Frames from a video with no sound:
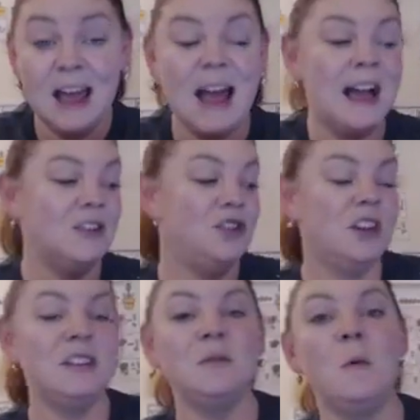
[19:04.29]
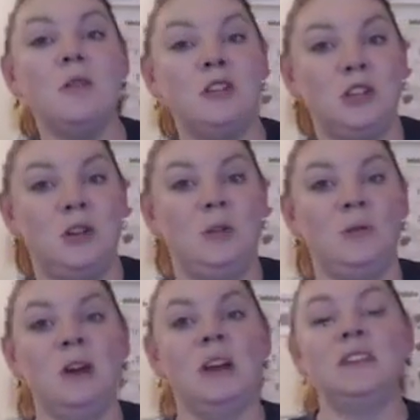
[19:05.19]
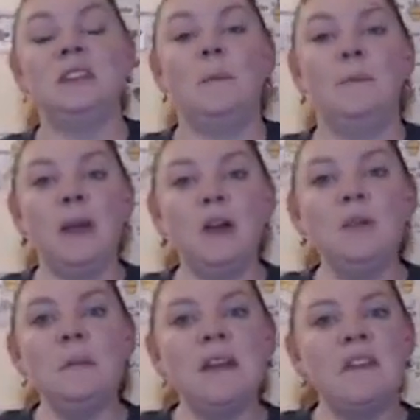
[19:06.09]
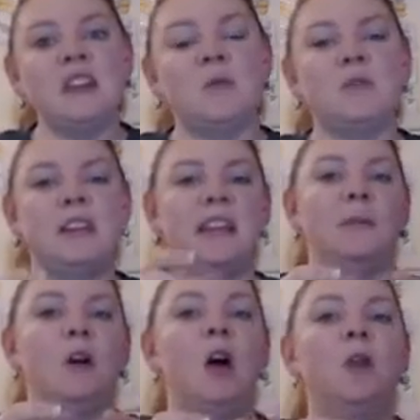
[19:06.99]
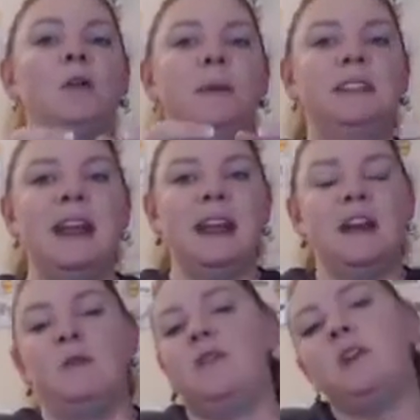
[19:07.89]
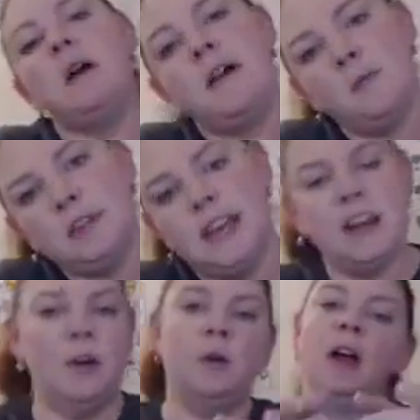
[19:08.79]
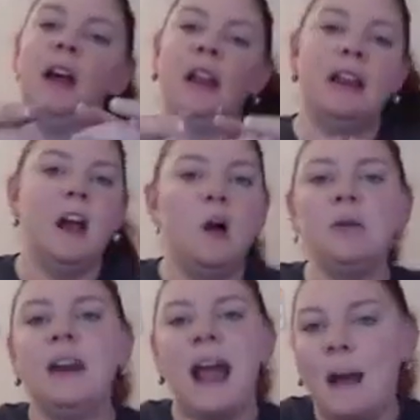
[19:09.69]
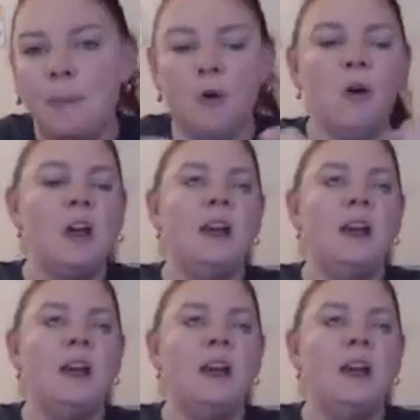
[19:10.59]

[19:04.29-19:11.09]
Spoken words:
I just want you to build me a vegetable stand that will hold a potato. If you don't have a potato, let it hold an apple.